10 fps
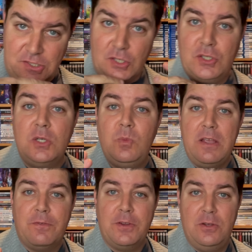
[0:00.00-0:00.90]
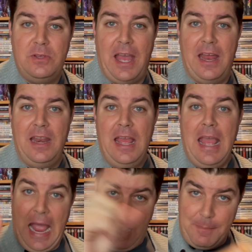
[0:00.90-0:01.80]
a good week for you yet?
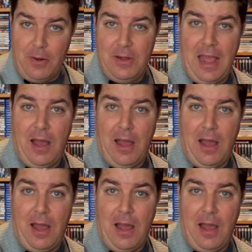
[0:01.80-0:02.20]
How about now?